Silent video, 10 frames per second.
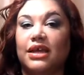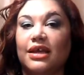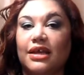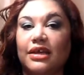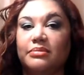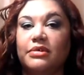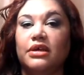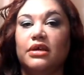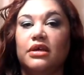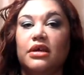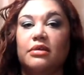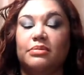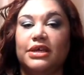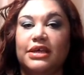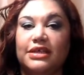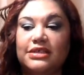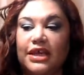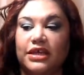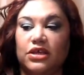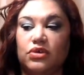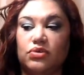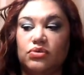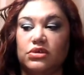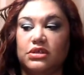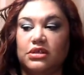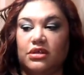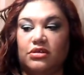time, because I use